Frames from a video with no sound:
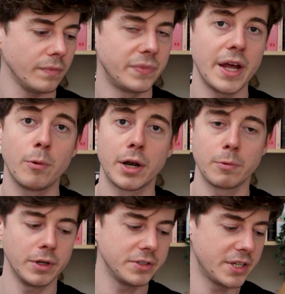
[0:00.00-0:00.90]
Now, what I
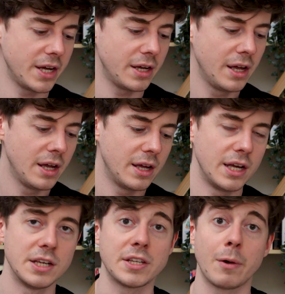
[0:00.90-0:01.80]
will say
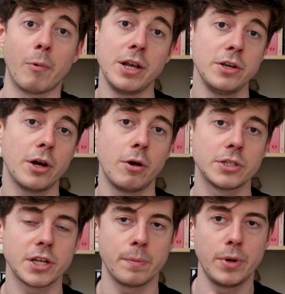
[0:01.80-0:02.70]
is that when you go
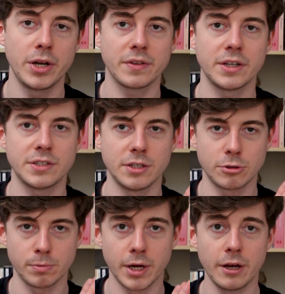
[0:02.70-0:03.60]
and start putting this
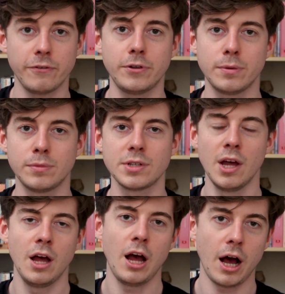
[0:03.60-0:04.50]
into perfumes,
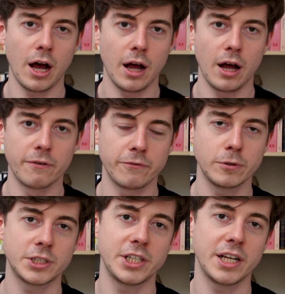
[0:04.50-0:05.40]

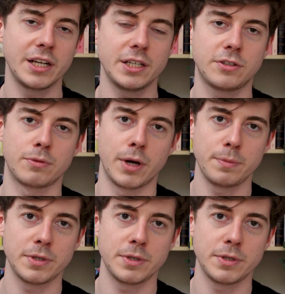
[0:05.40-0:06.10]
unfortunately, at least from my